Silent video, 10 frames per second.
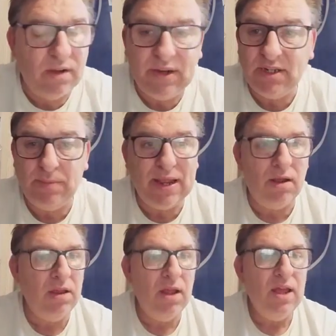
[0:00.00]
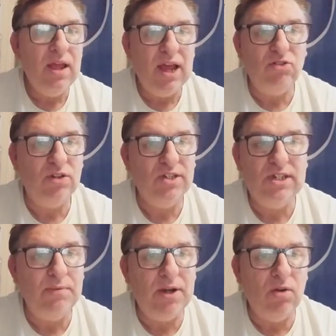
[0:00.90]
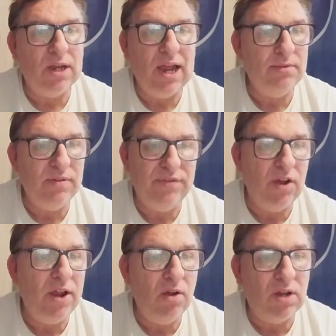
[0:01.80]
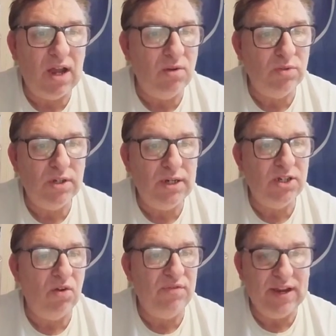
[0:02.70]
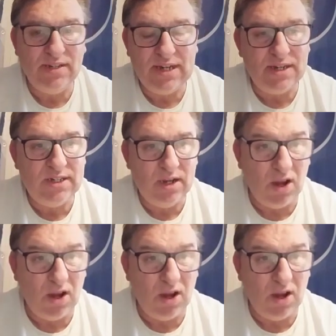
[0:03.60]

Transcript: I mean, it's about 170 odd games, 30 odd goals. It's not fantastic.